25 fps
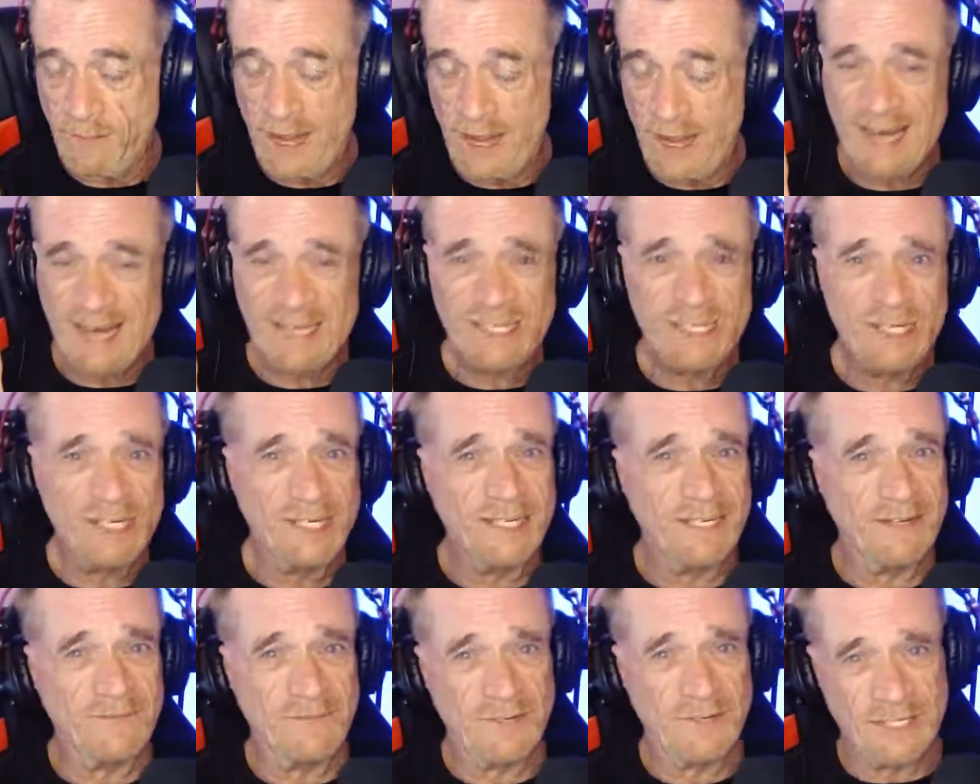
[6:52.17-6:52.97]

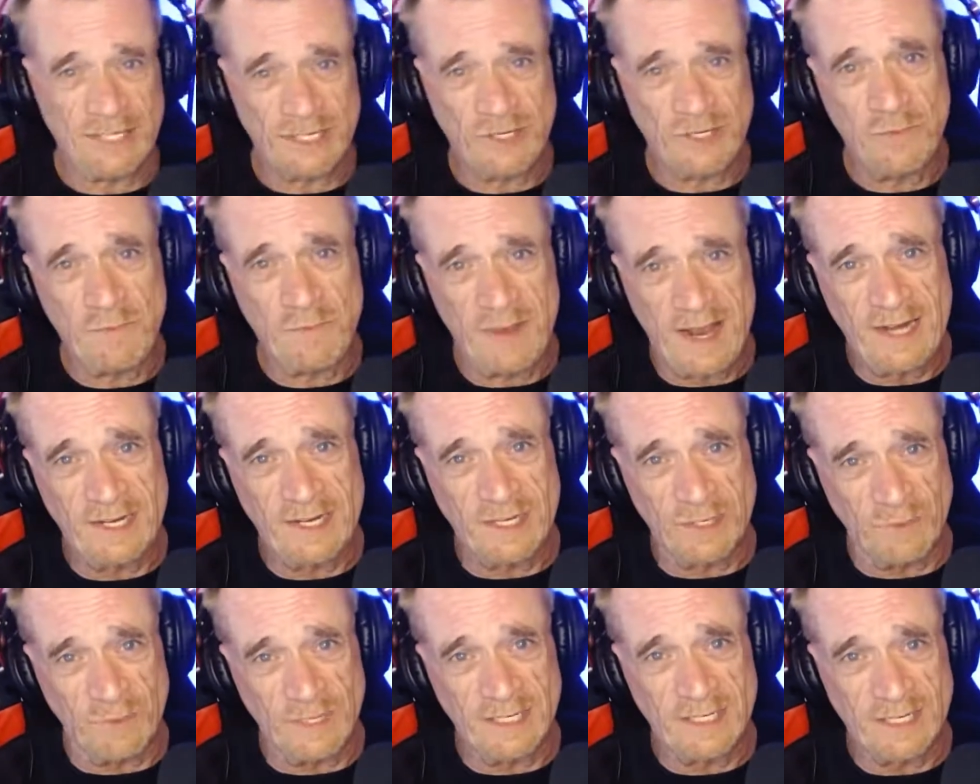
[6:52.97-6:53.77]
Actually, if it's so bad
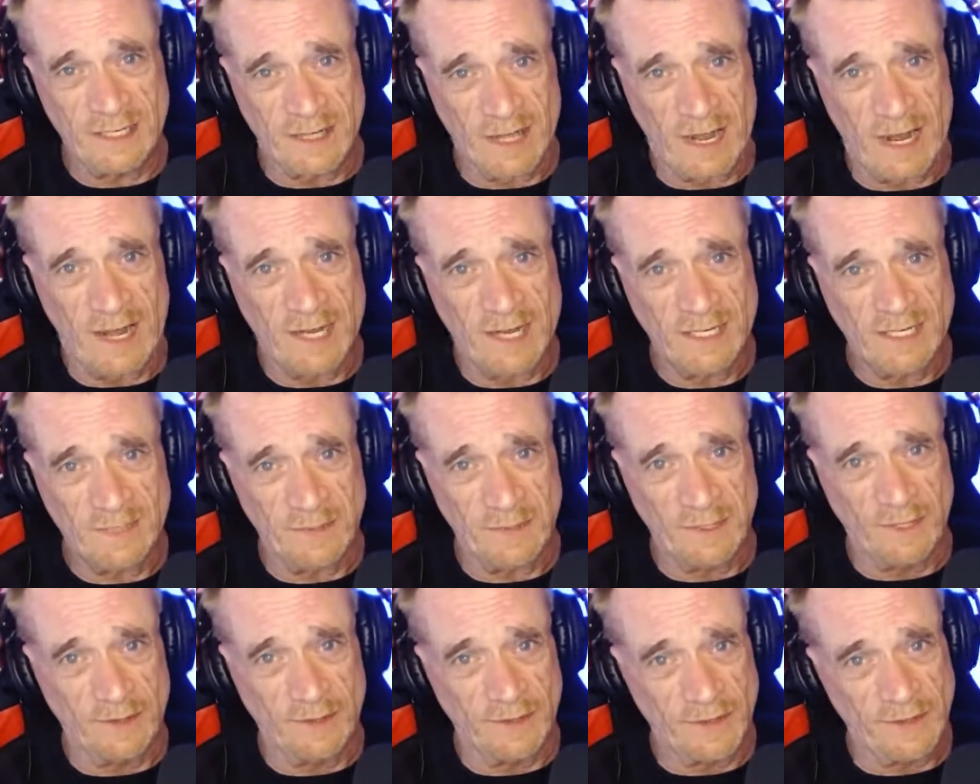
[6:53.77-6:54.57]
you went to the
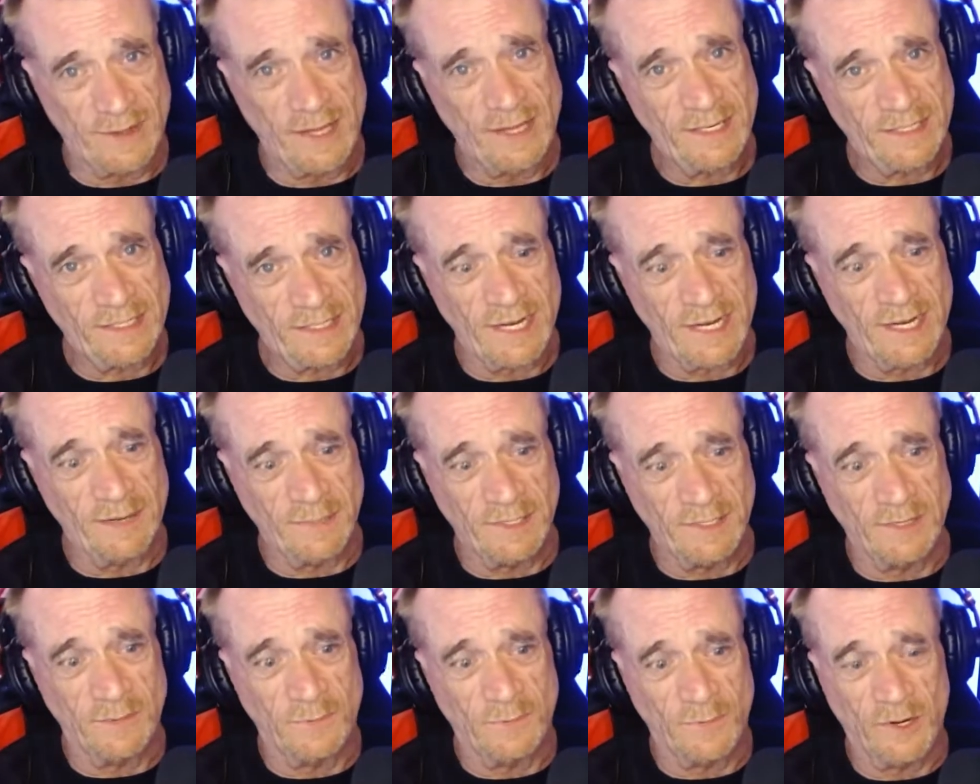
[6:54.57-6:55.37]
hospital, then that's going to
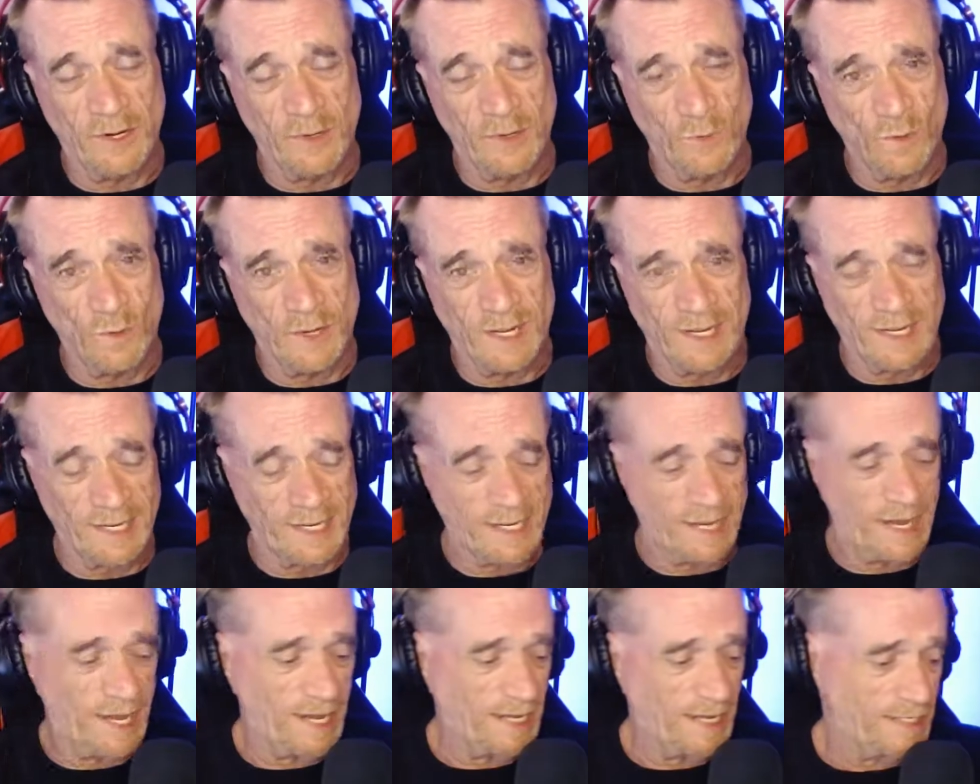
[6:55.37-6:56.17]
be a pretty wicked
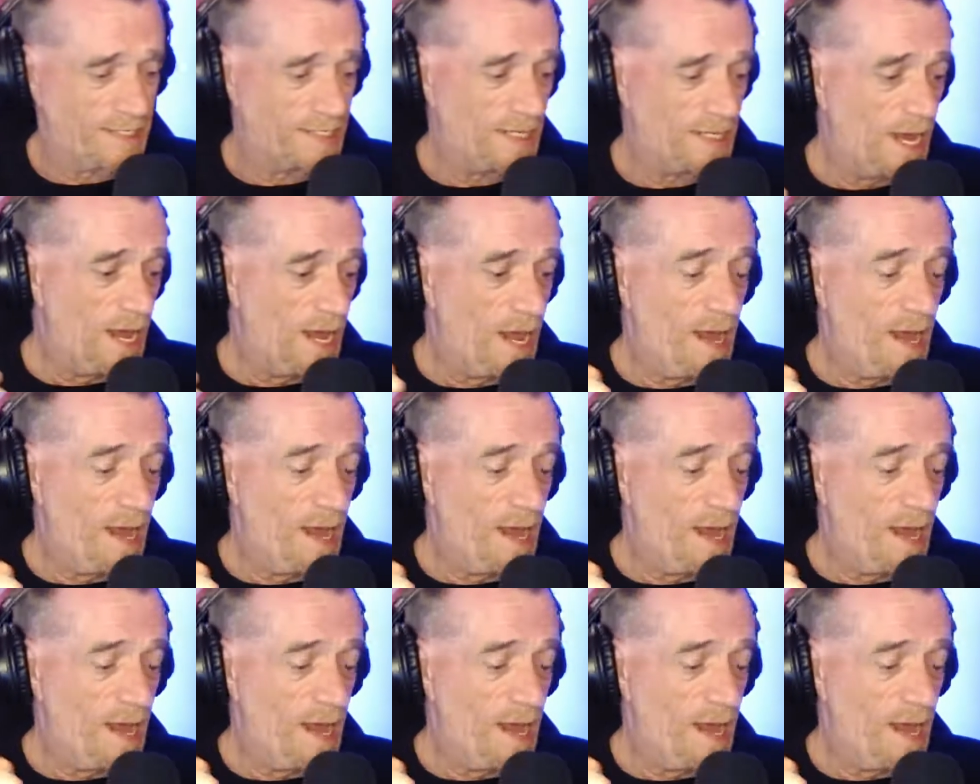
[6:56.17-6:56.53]
case.